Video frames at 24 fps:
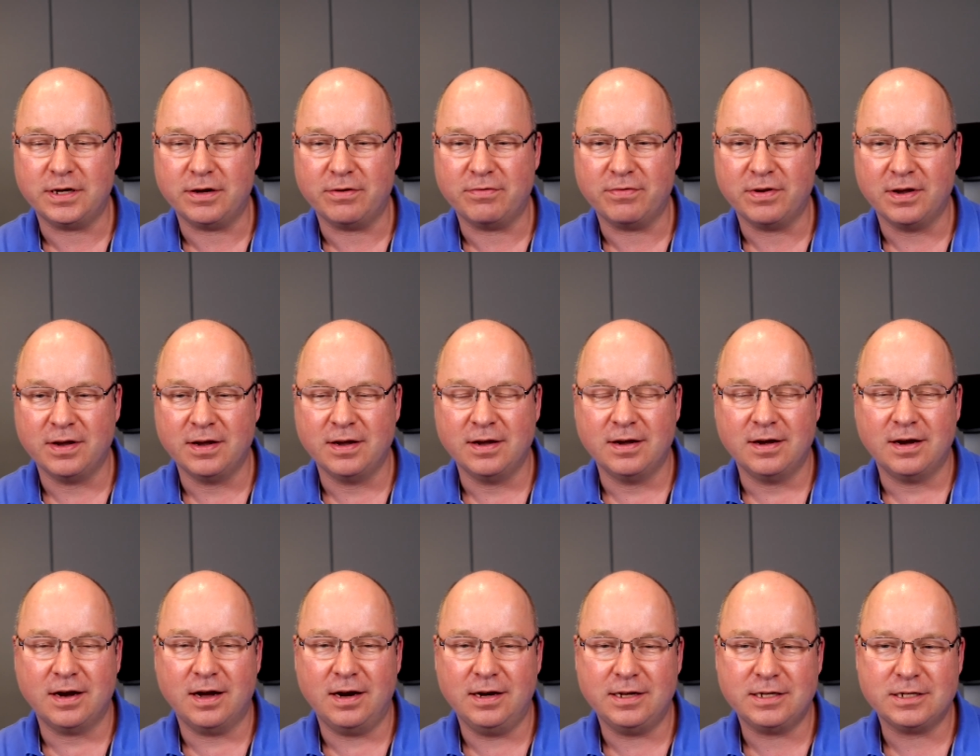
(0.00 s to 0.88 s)
You know,
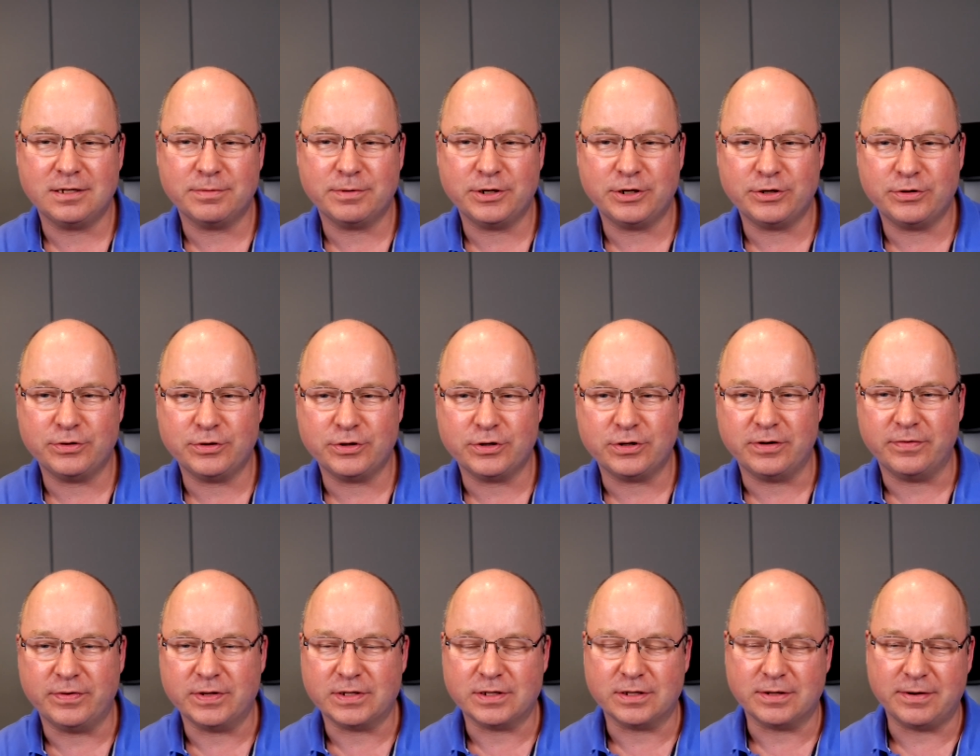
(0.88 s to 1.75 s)
I'll listen to my
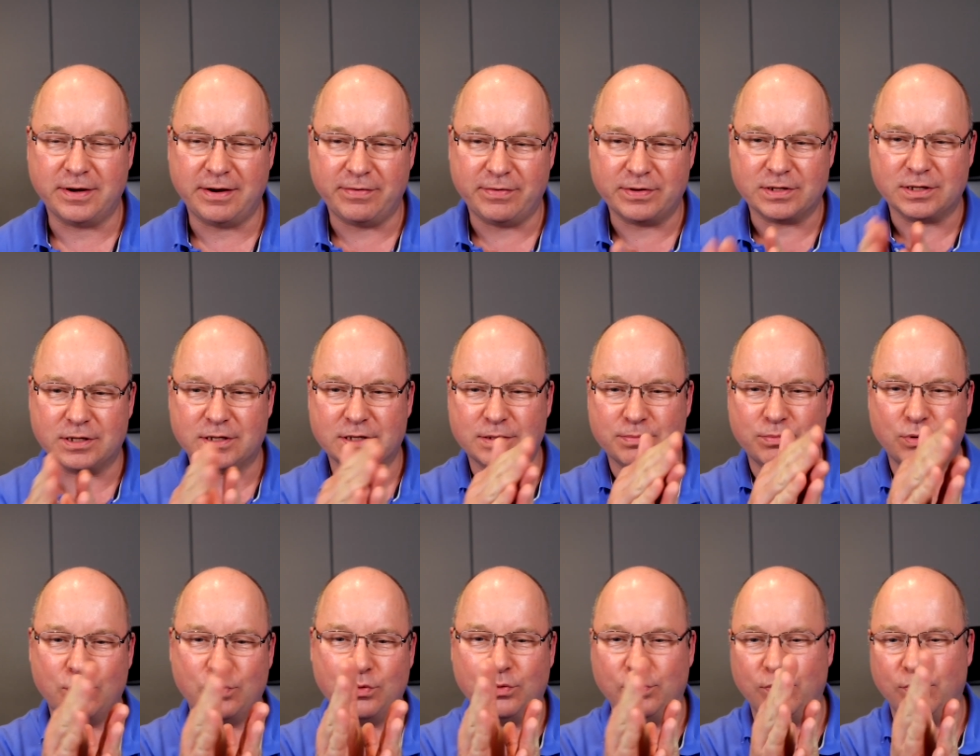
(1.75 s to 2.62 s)
intuition if it's a, if it's a
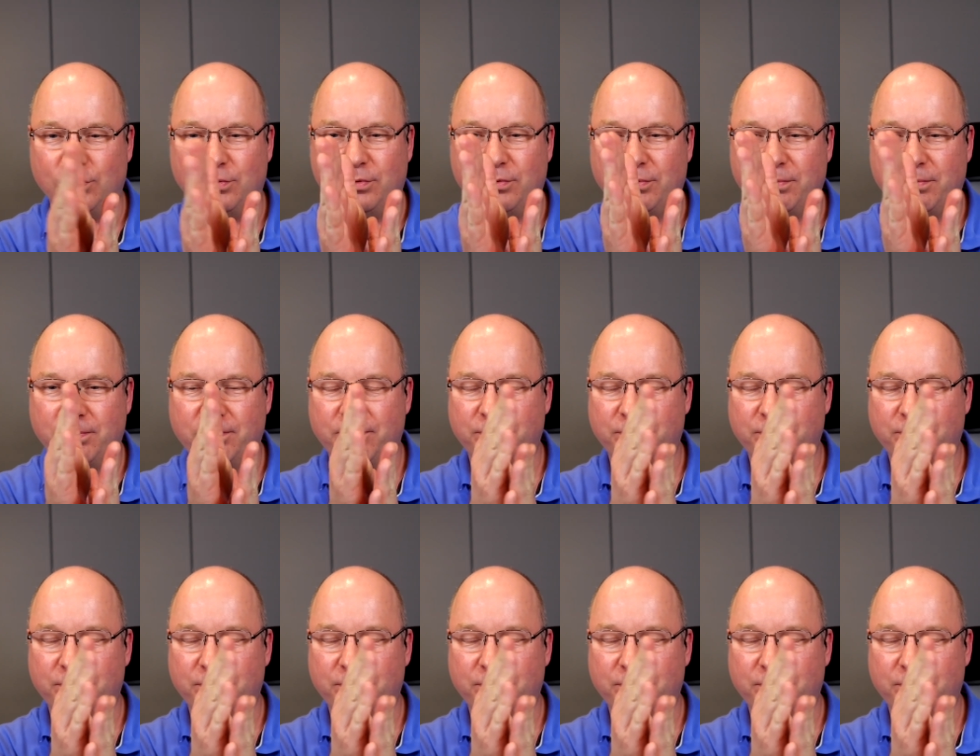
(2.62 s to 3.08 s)
small